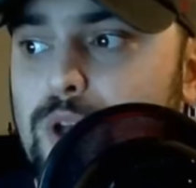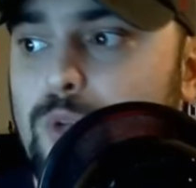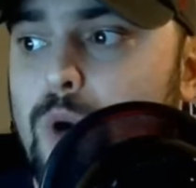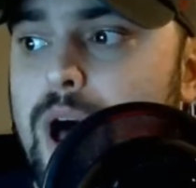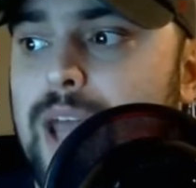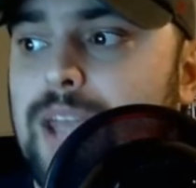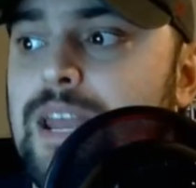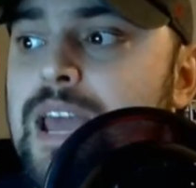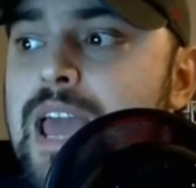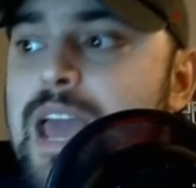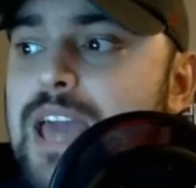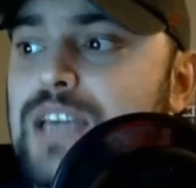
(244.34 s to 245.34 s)
Wyatt
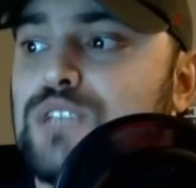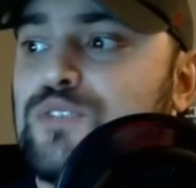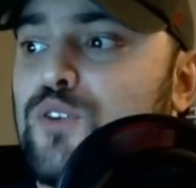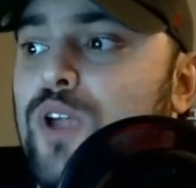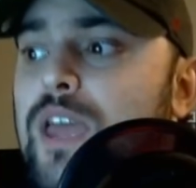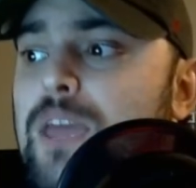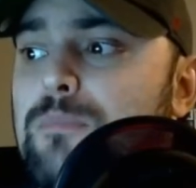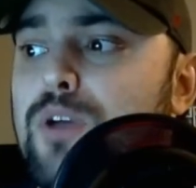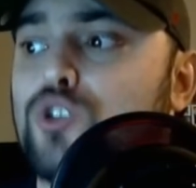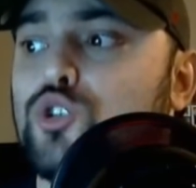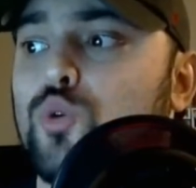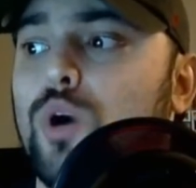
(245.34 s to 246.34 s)
is for him
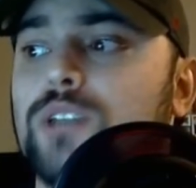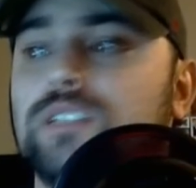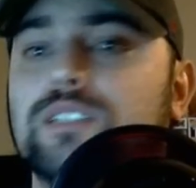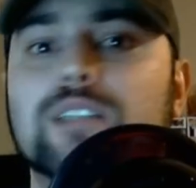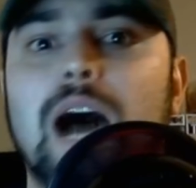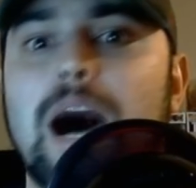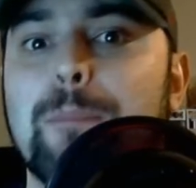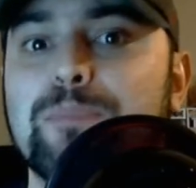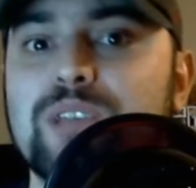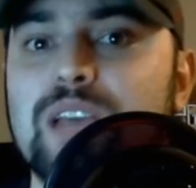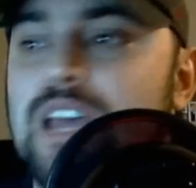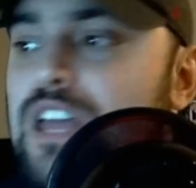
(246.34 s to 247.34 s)
to
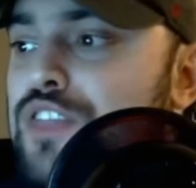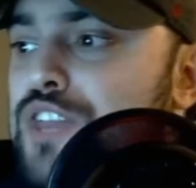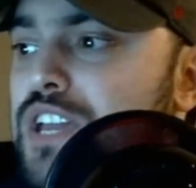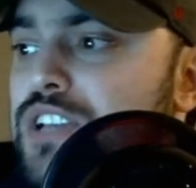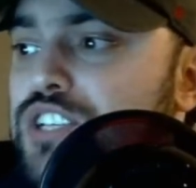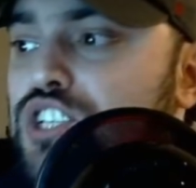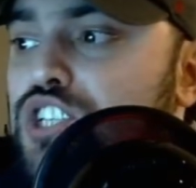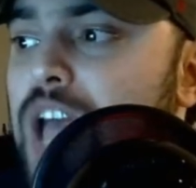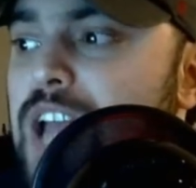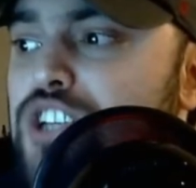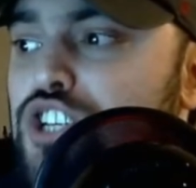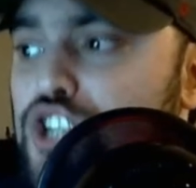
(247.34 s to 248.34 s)
adopt the
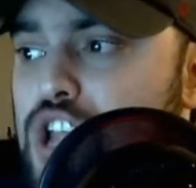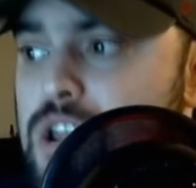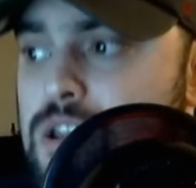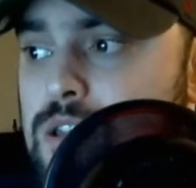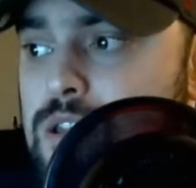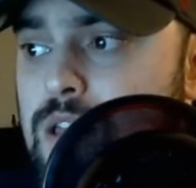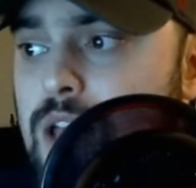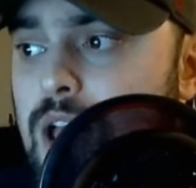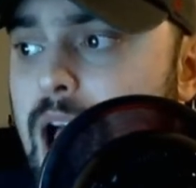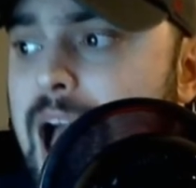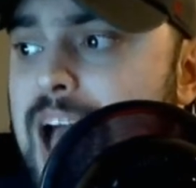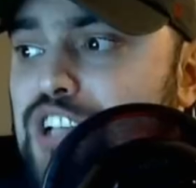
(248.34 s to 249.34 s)
Ascension
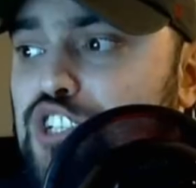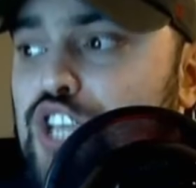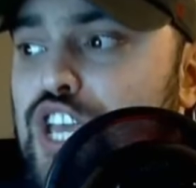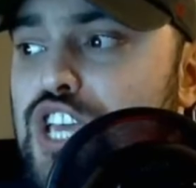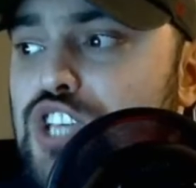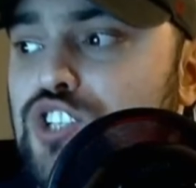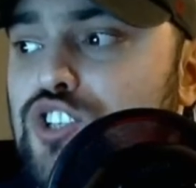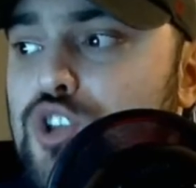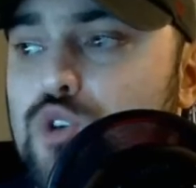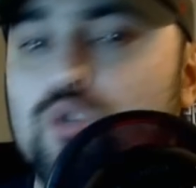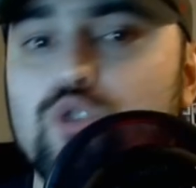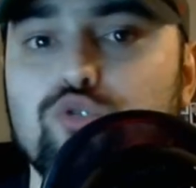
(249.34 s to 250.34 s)
as his
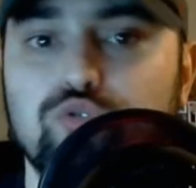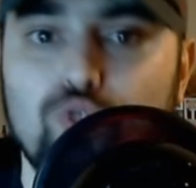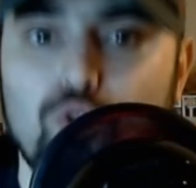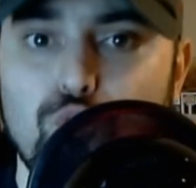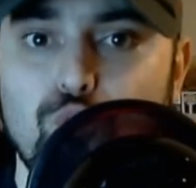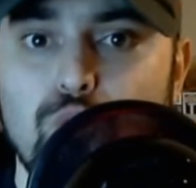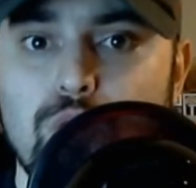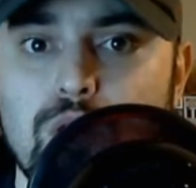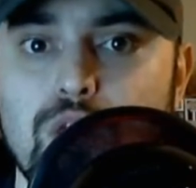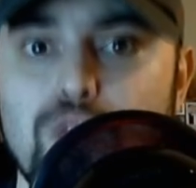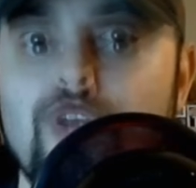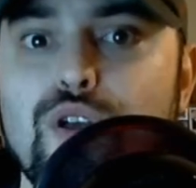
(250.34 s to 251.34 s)
new crew,
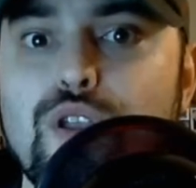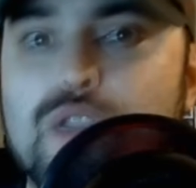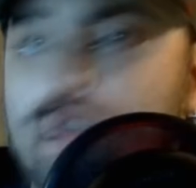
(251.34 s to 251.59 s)
the new